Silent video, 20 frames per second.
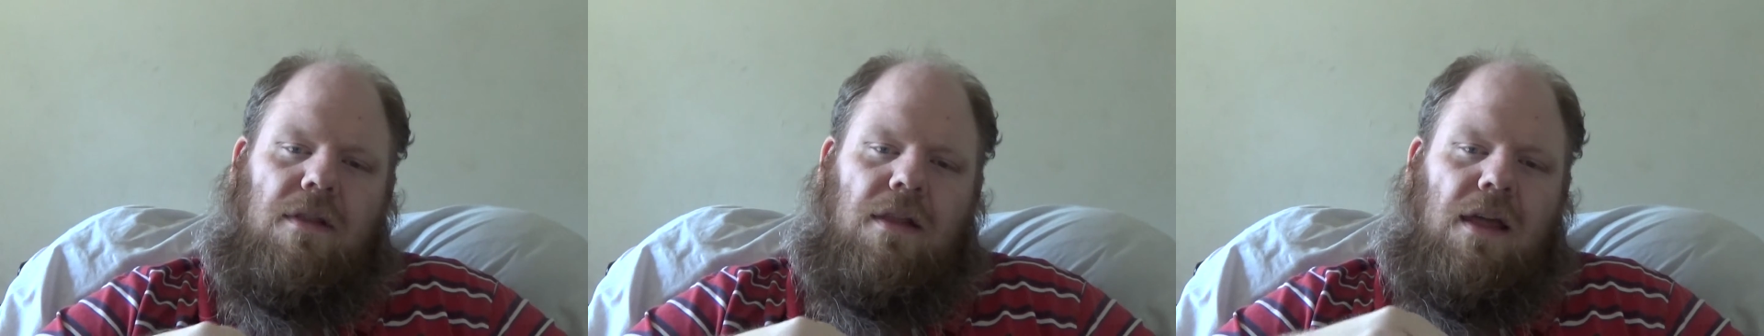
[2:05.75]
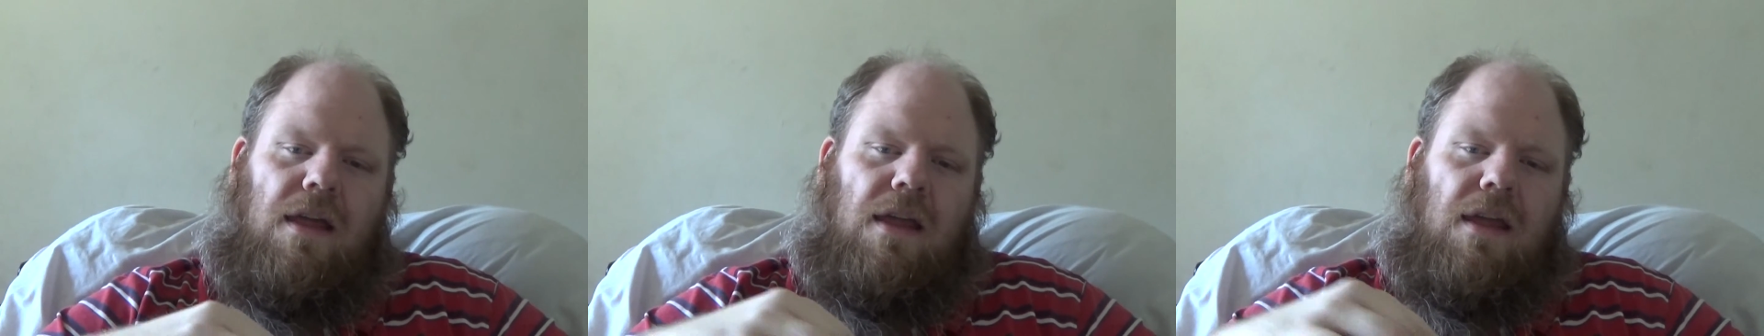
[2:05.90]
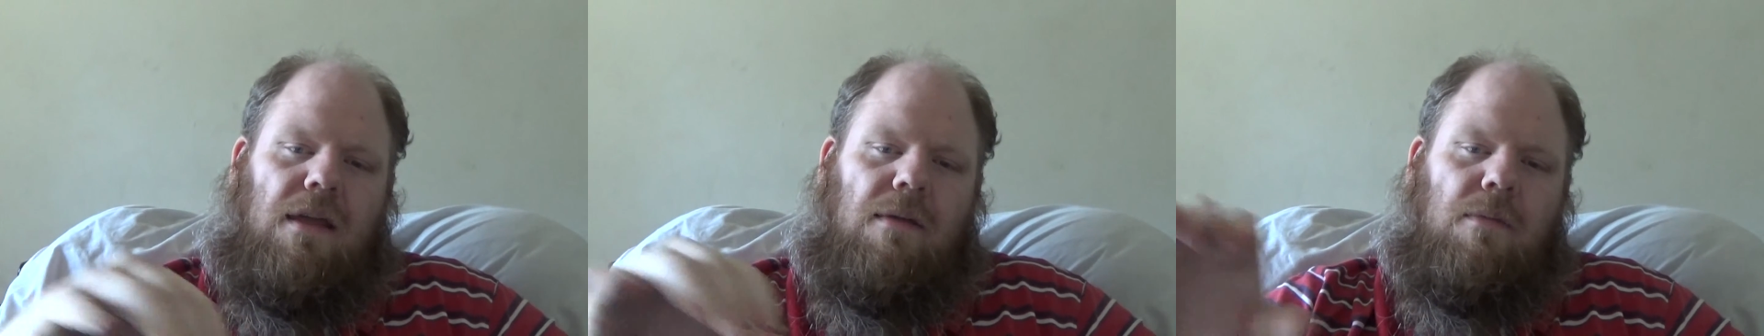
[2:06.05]

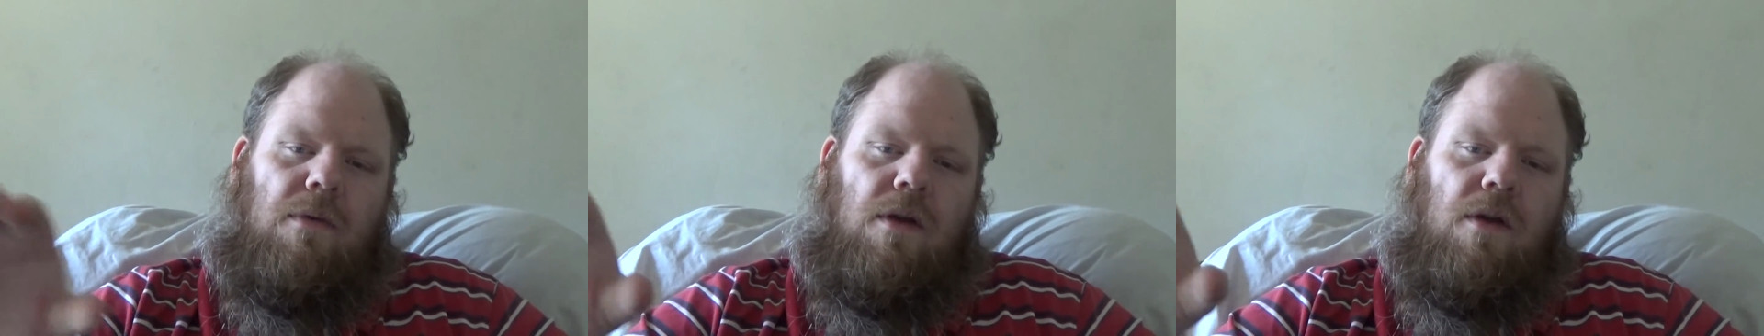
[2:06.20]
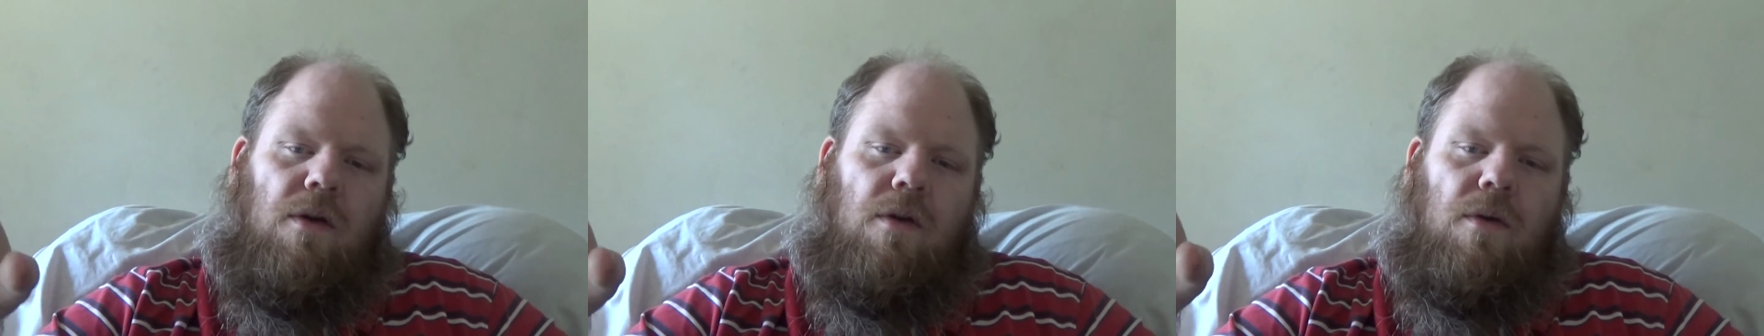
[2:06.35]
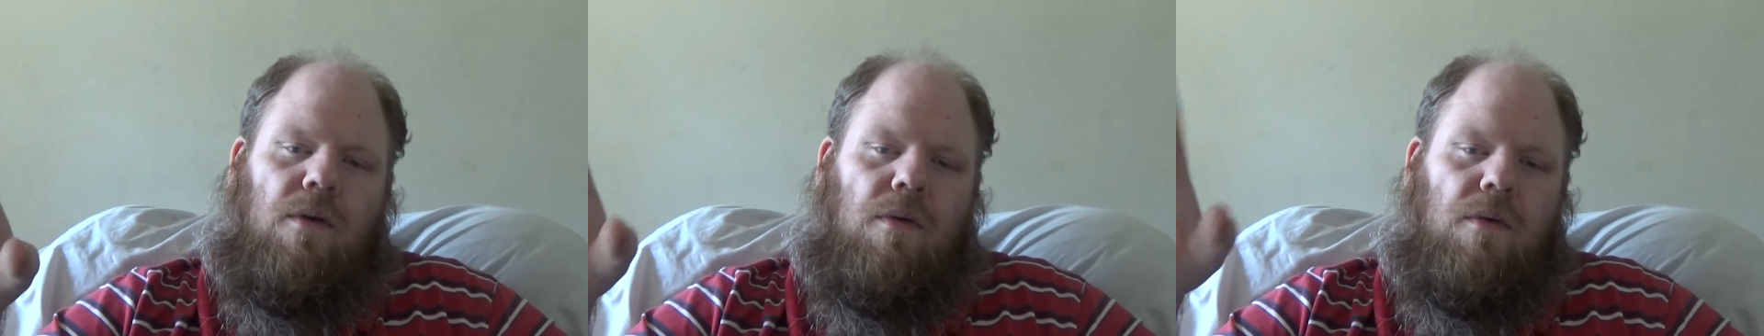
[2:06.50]
Let him
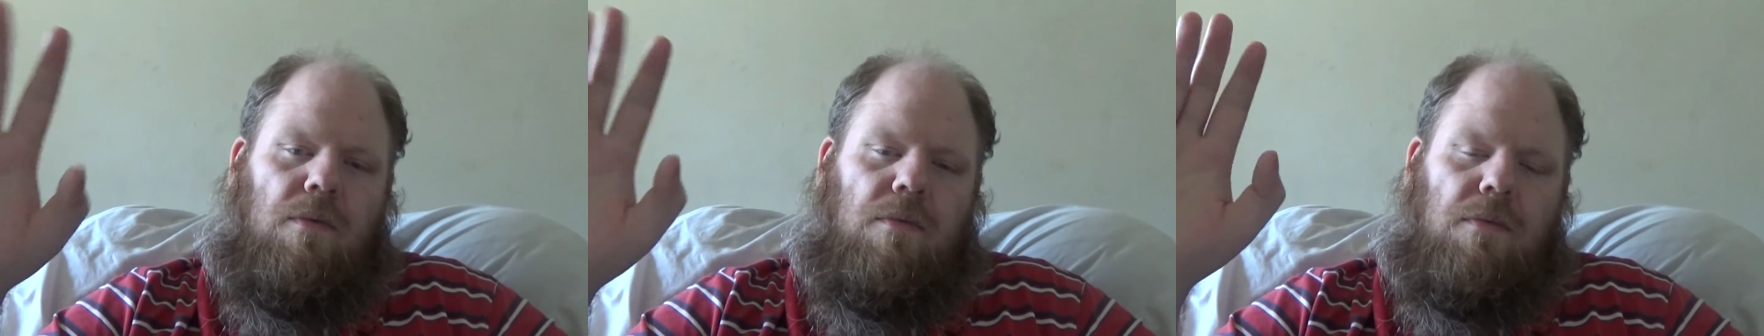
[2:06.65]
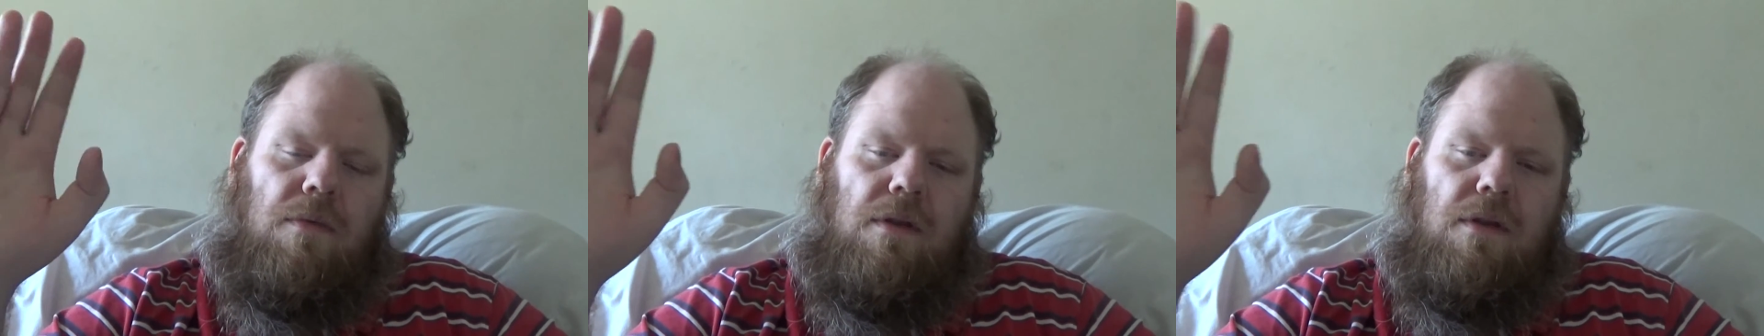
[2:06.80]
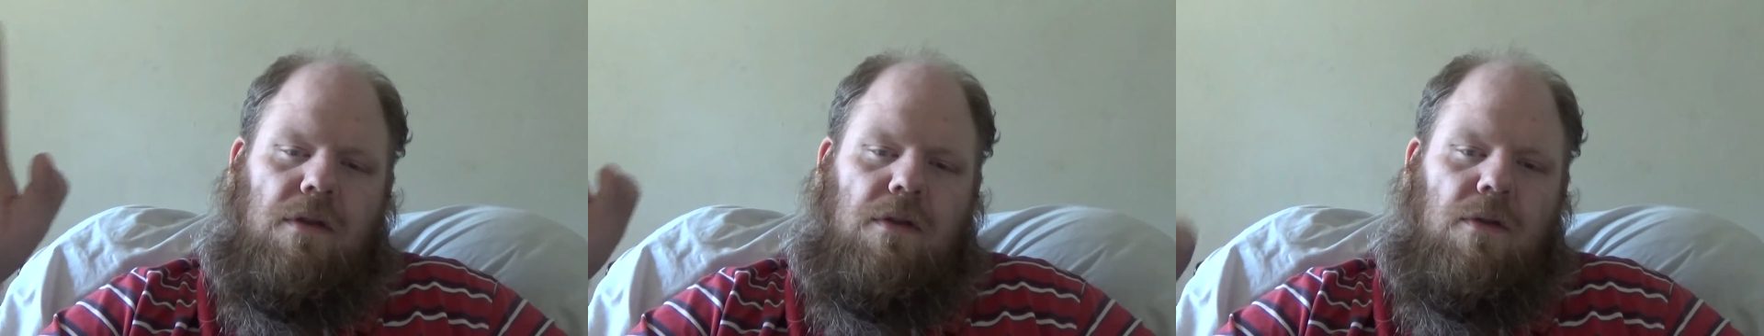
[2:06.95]
go
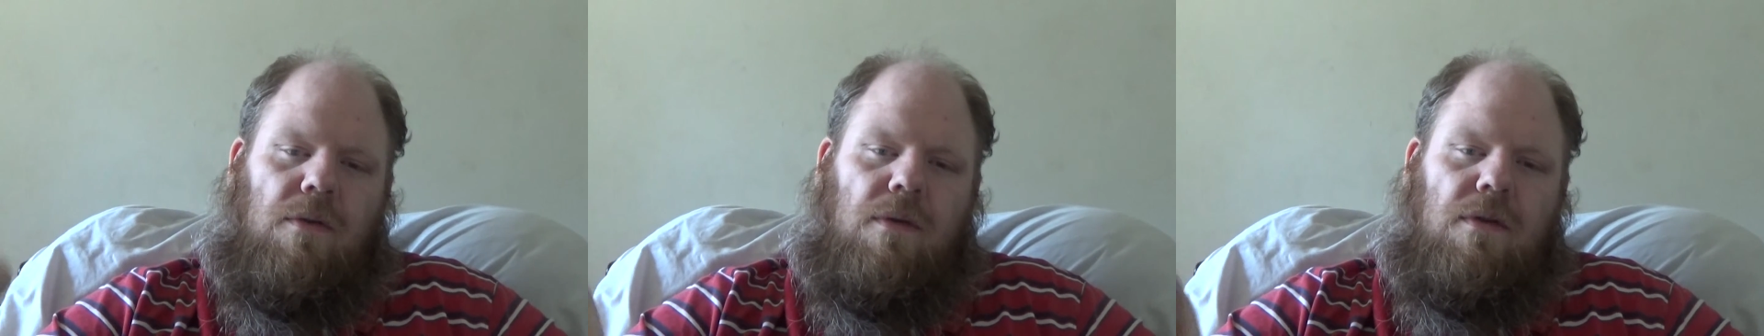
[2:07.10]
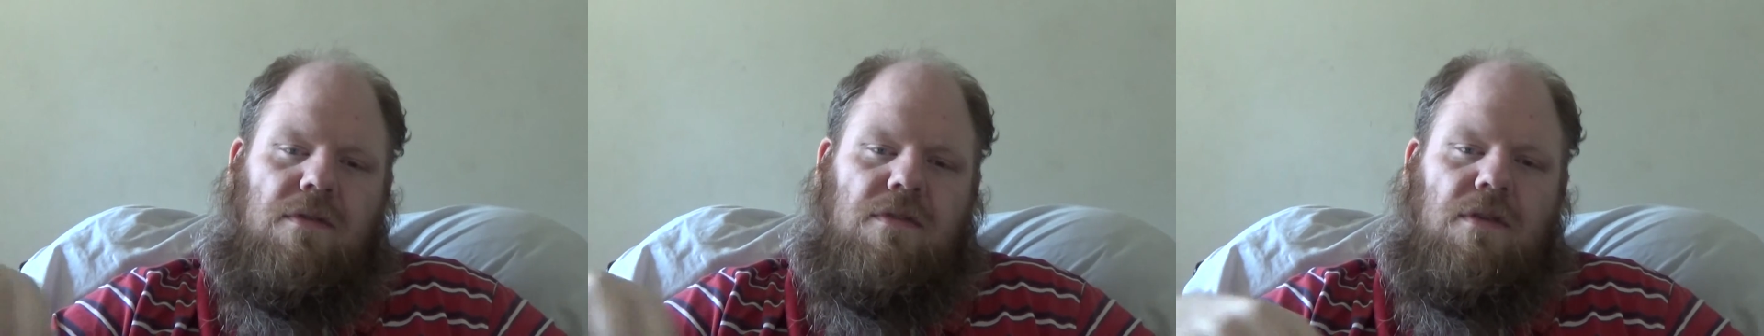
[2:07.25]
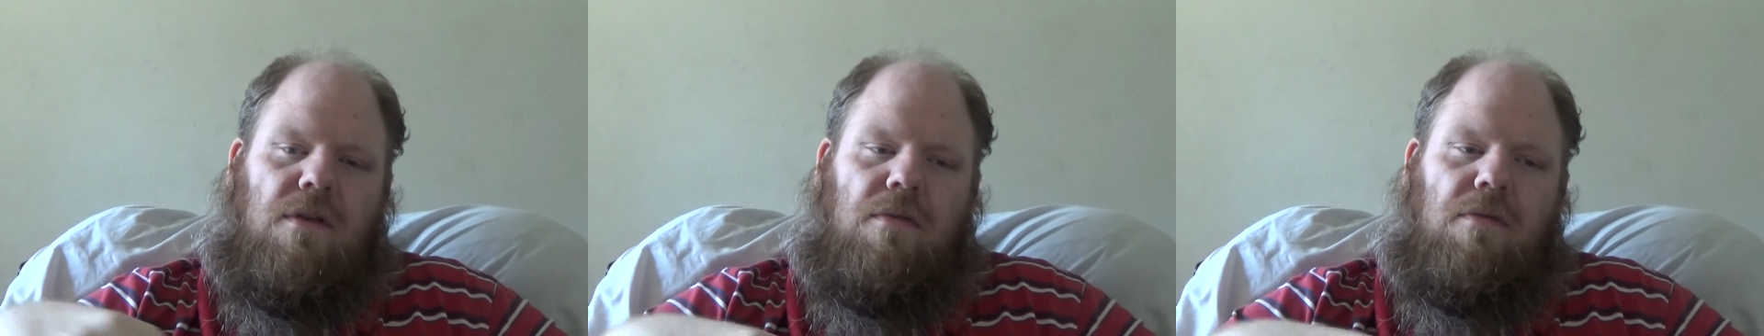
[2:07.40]
and do
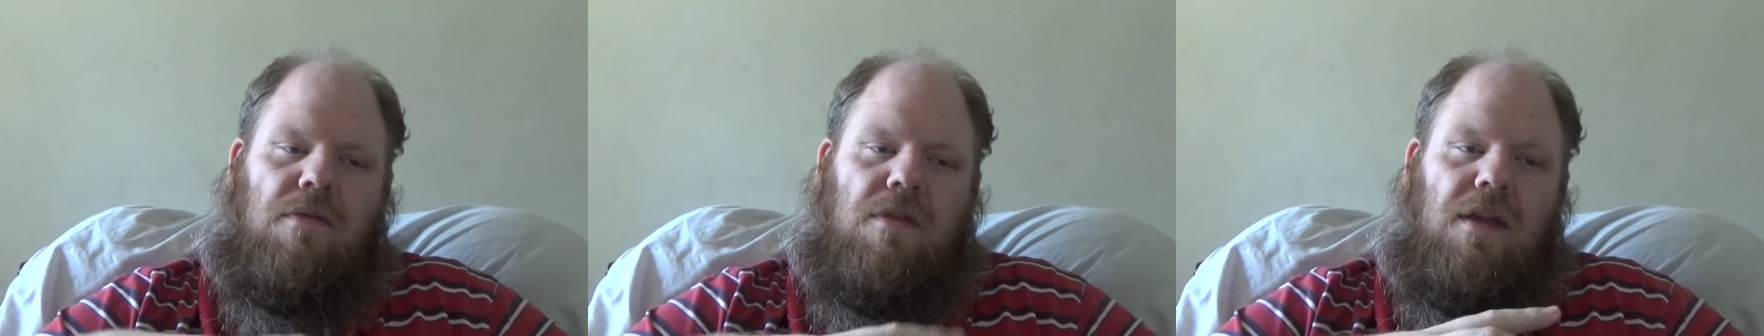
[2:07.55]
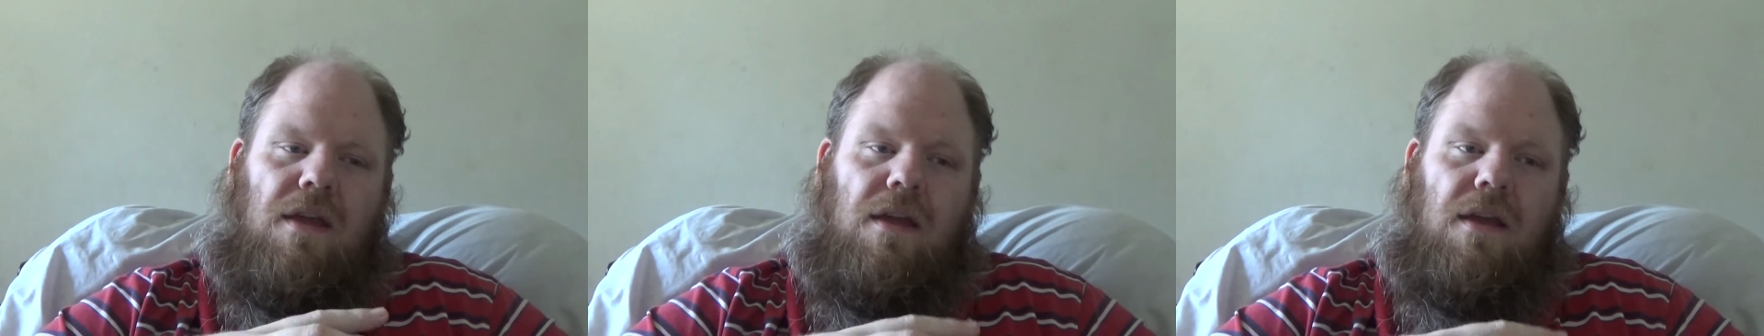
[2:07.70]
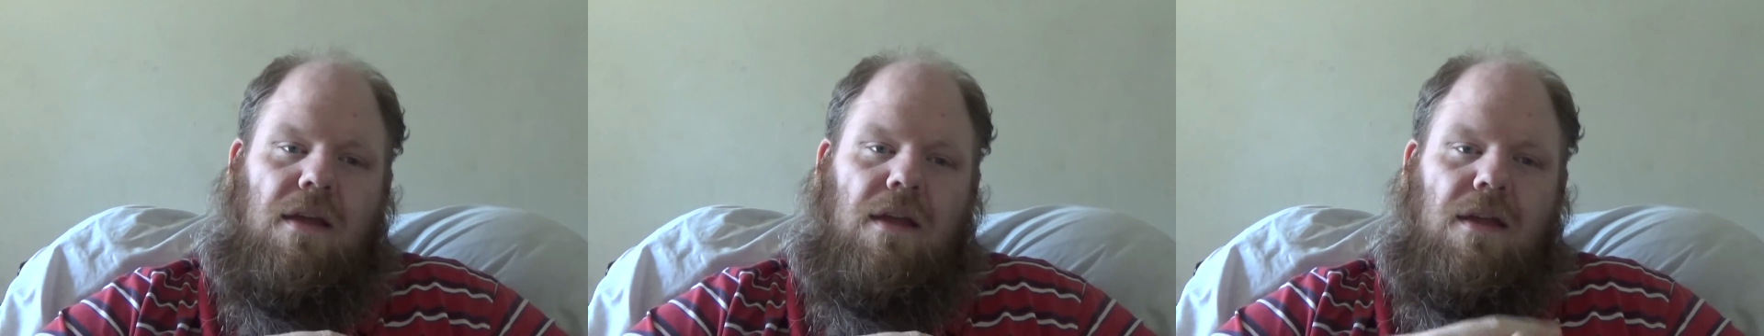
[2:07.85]
his own
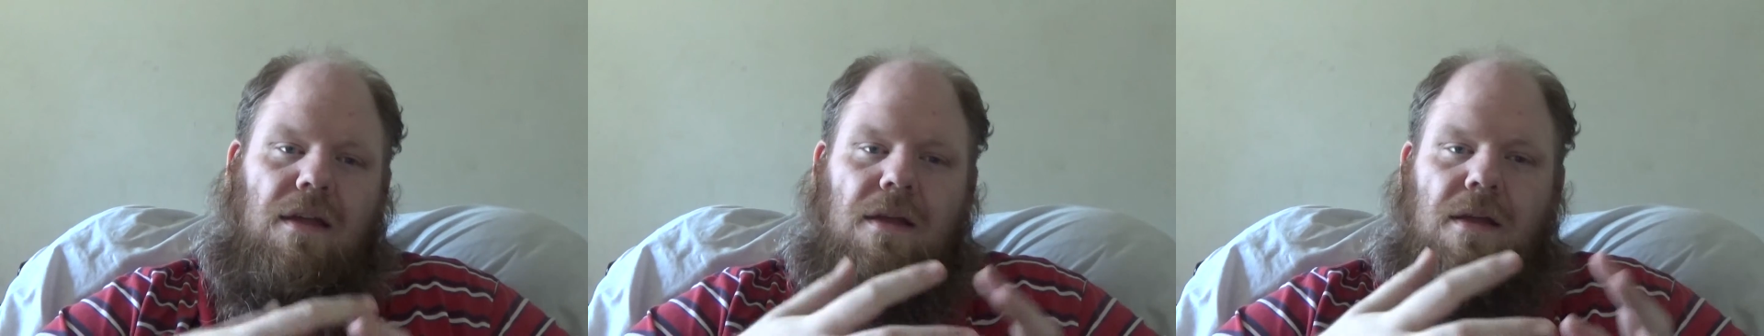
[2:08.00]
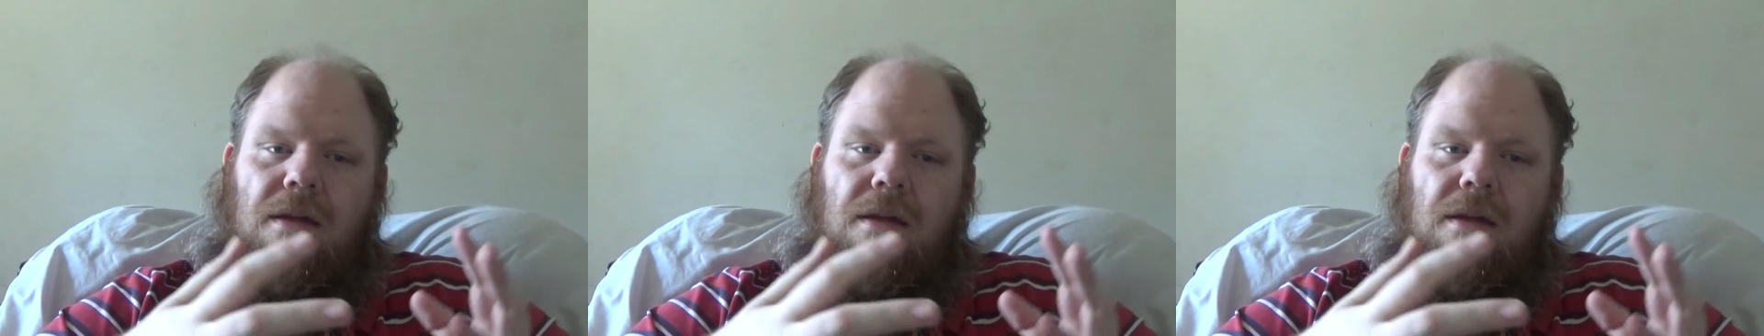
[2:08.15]
thing.